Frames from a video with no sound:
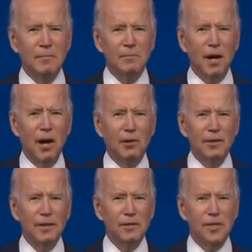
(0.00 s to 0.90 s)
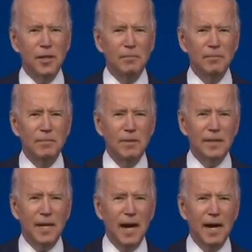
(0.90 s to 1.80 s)
by our leadership
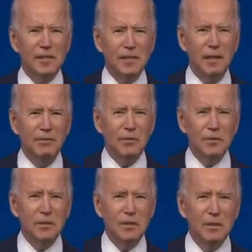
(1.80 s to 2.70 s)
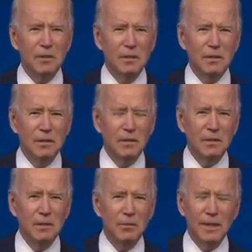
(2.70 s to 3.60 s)
at the highest levels.
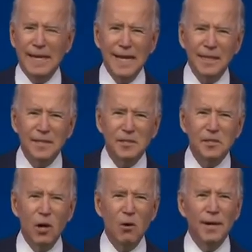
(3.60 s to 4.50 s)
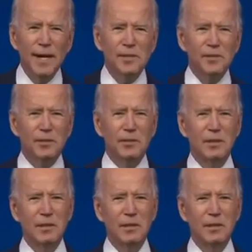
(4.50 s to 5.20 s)
We can't let this go unanswered.